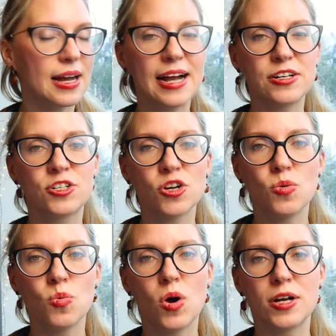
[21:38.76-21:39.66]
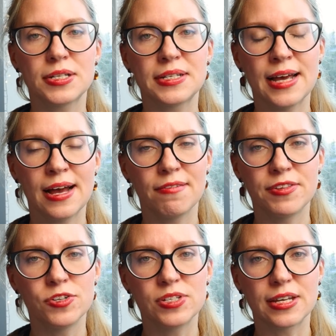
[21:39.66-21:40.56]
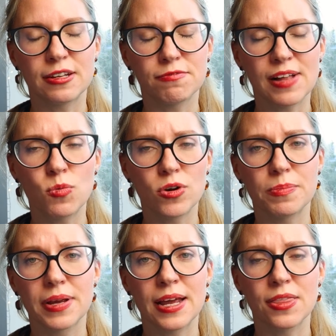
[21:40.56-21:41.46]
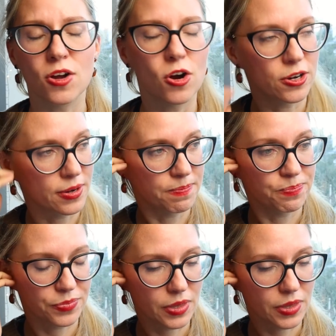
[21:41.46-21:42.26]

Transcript: I don't want to have the New Zealand flatworm in the garden.